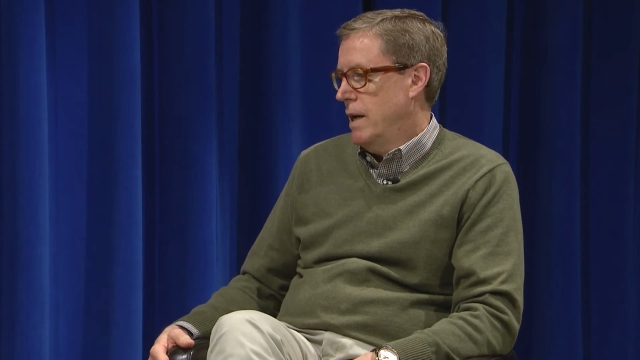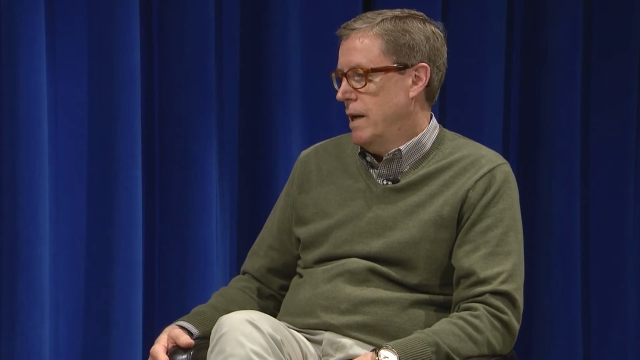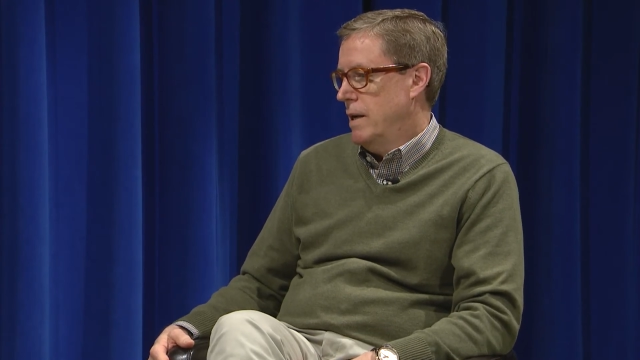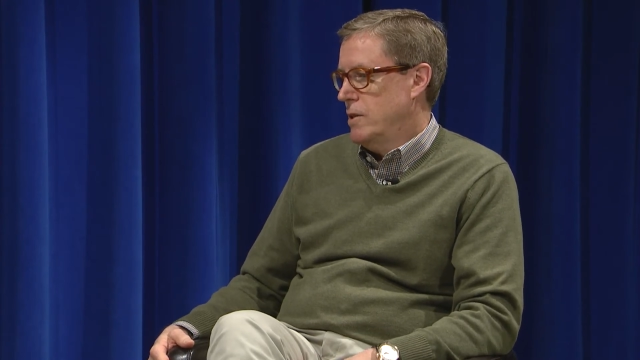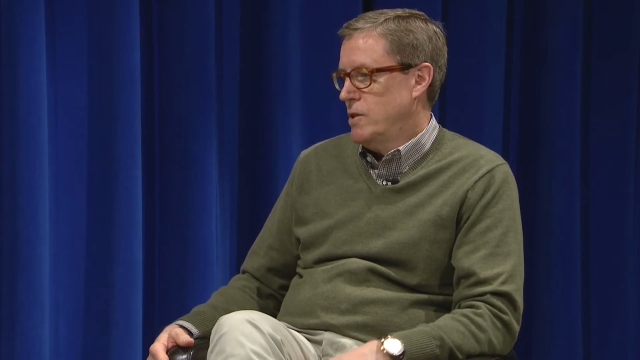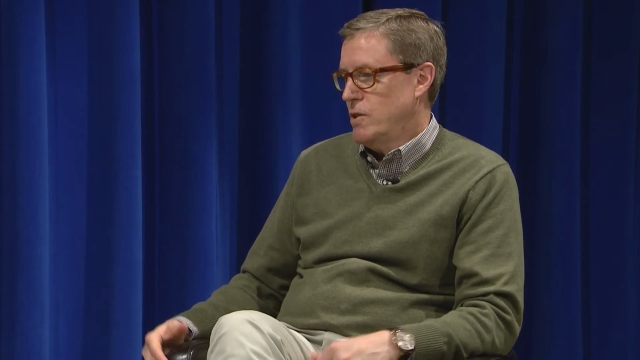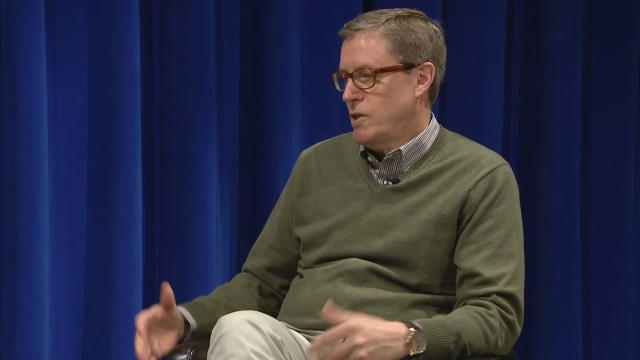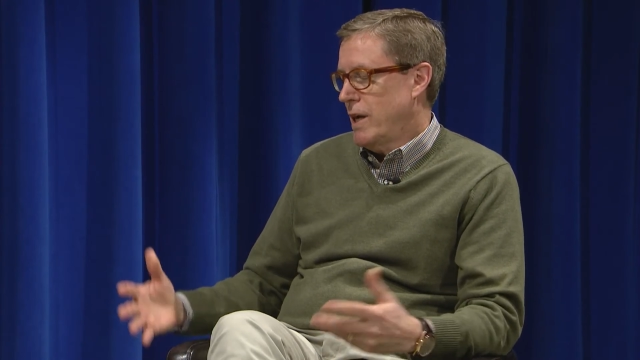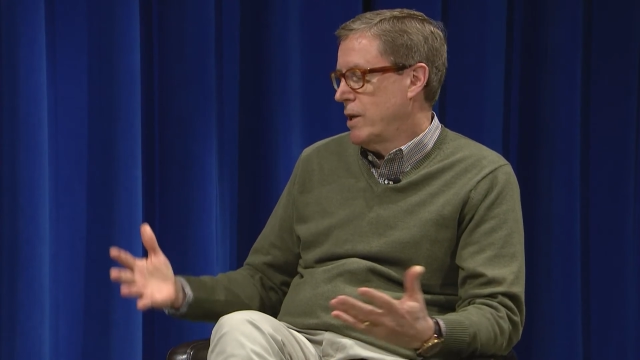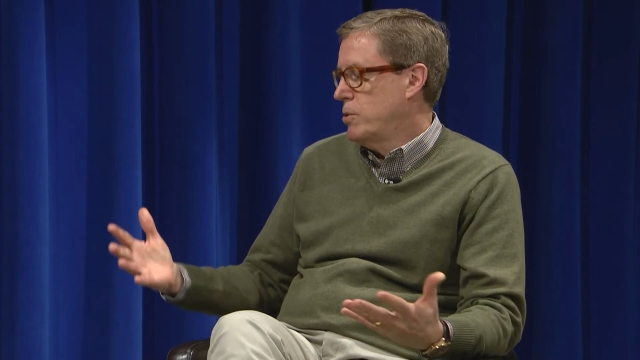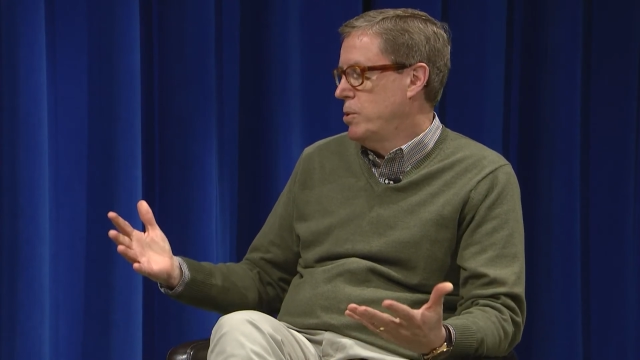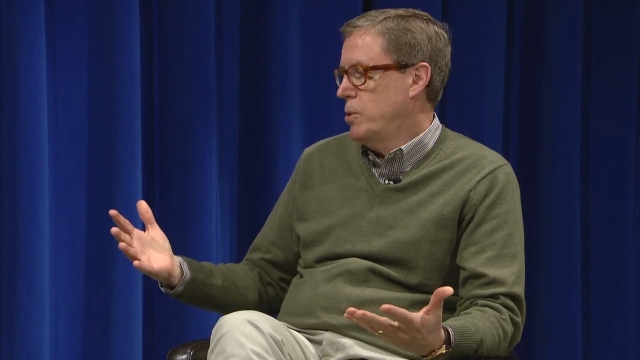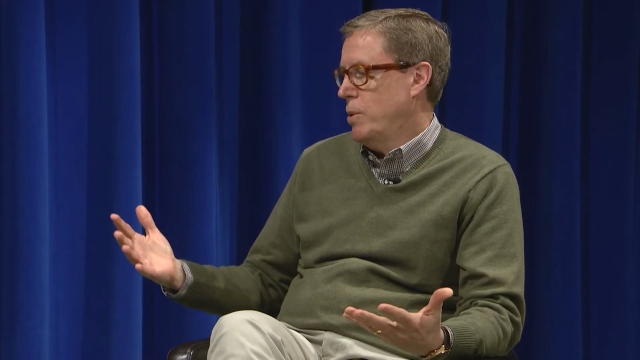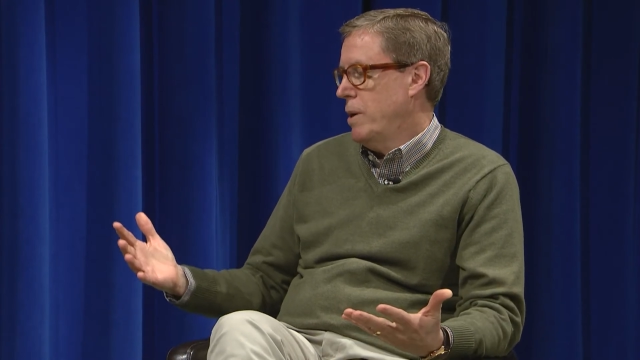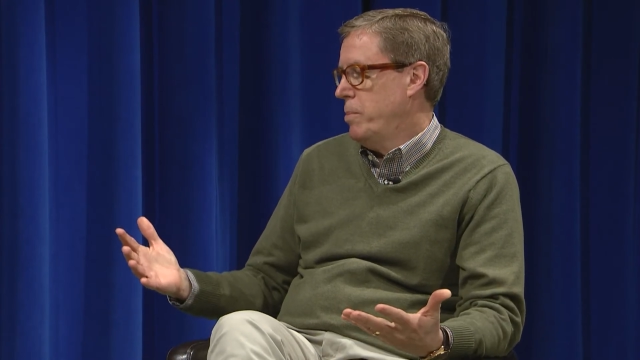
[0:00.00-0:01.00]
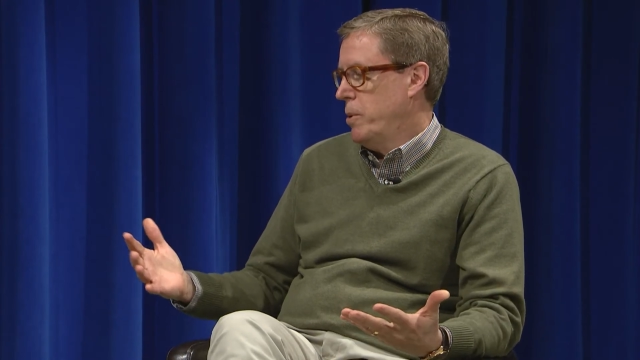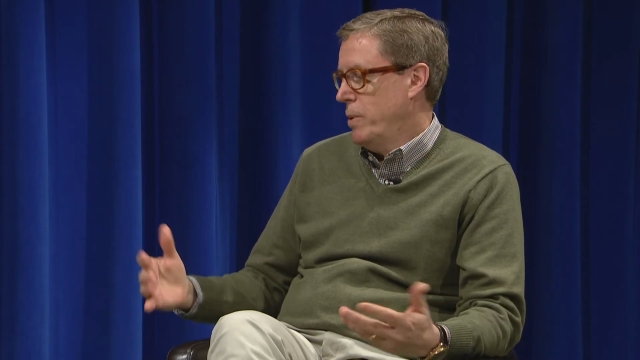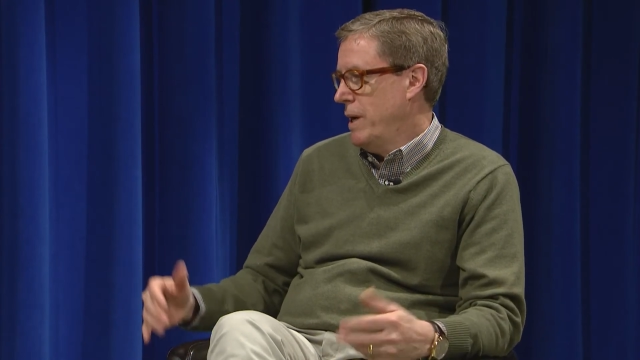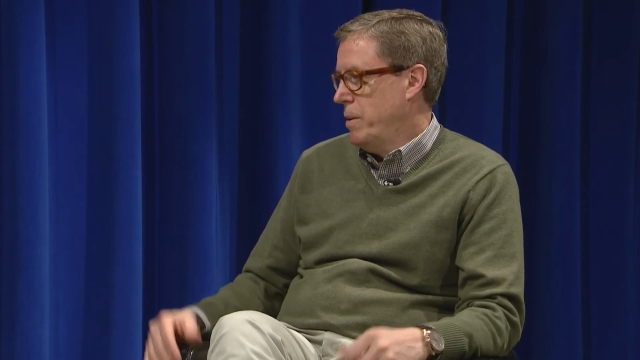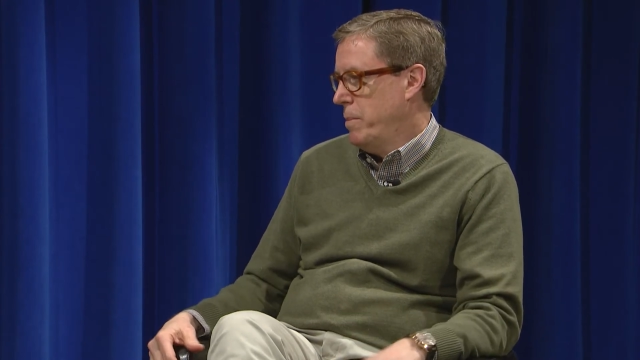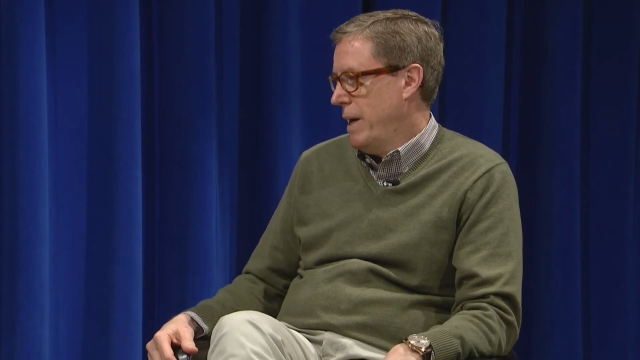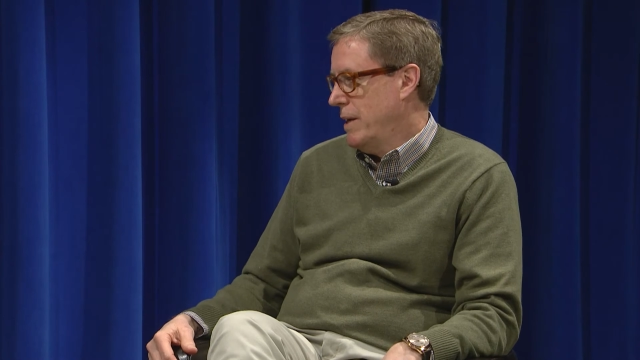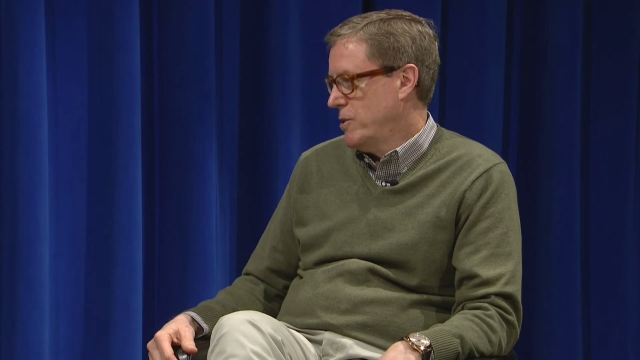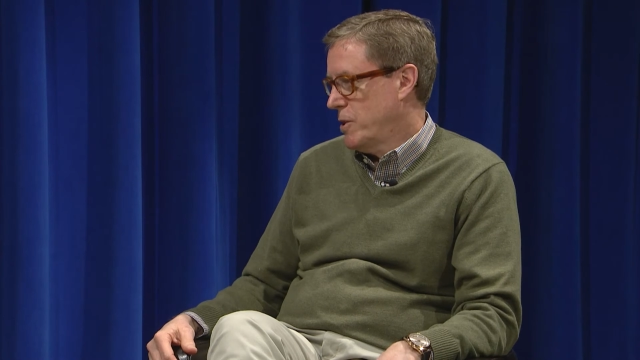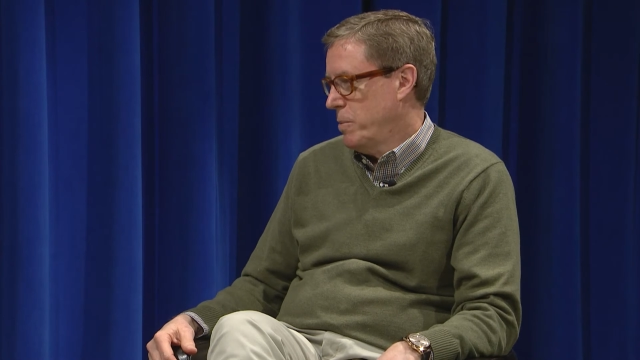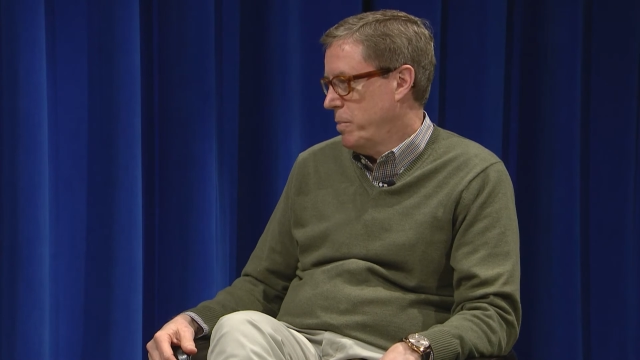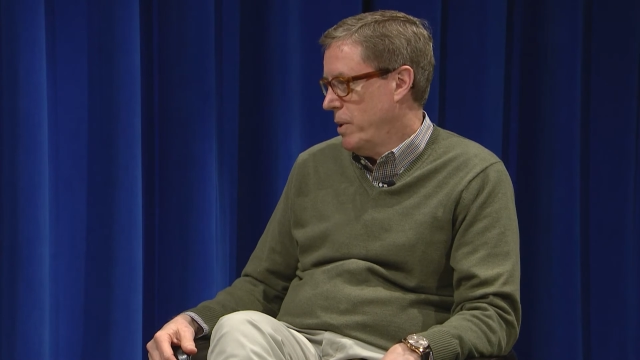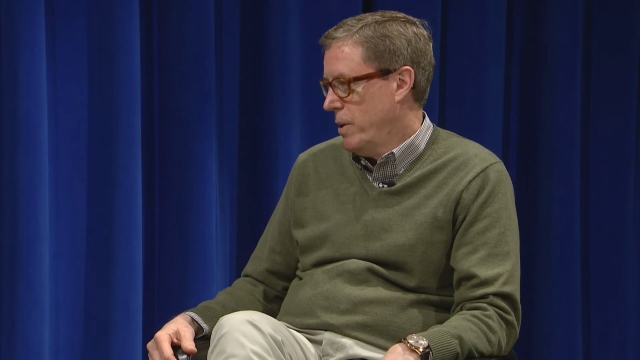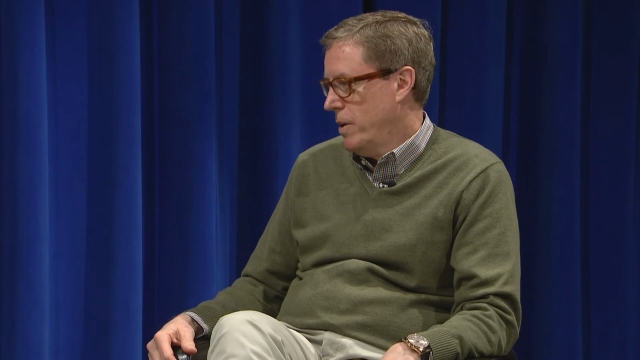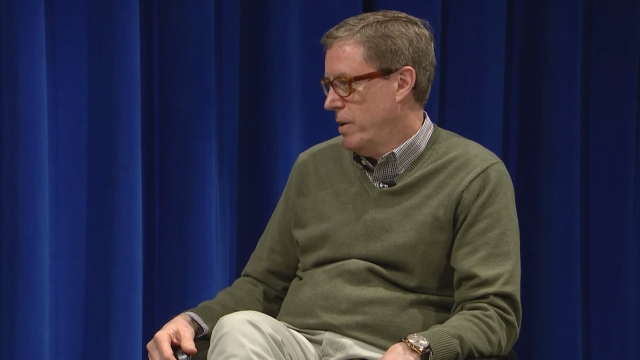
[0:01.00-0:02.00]
since I grew up around
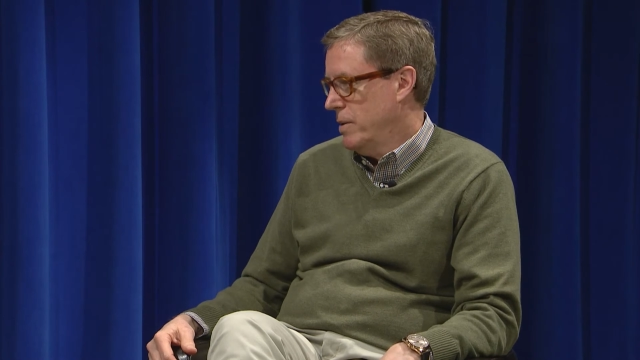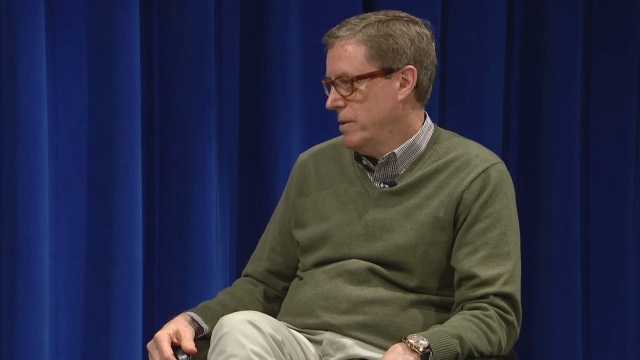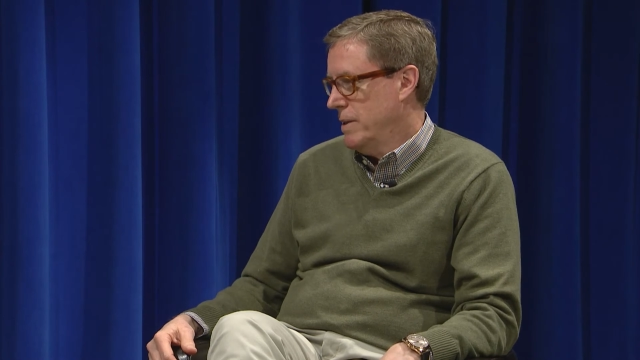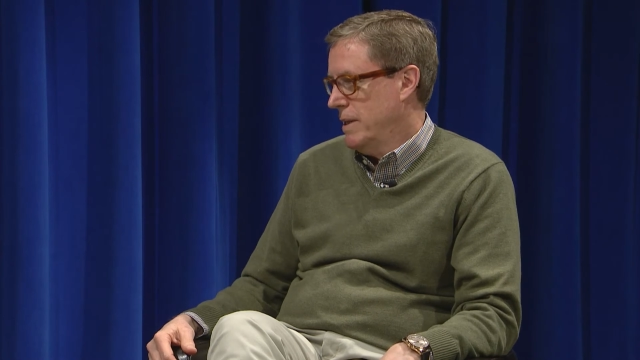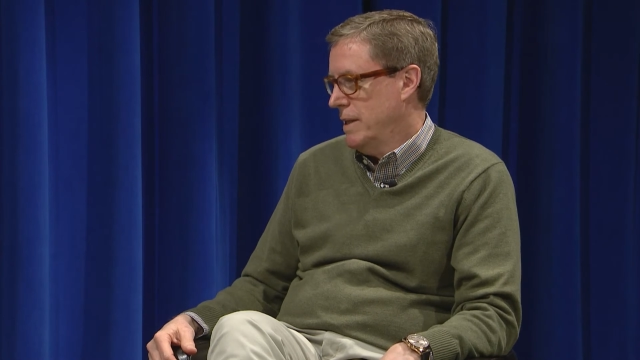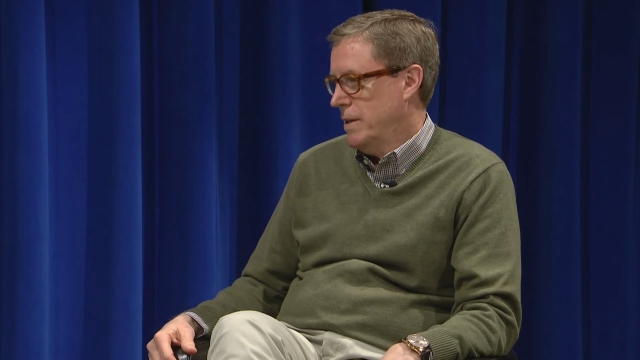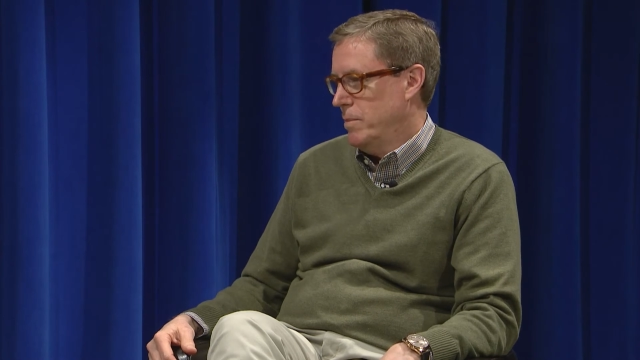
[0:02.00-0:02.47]
basketball,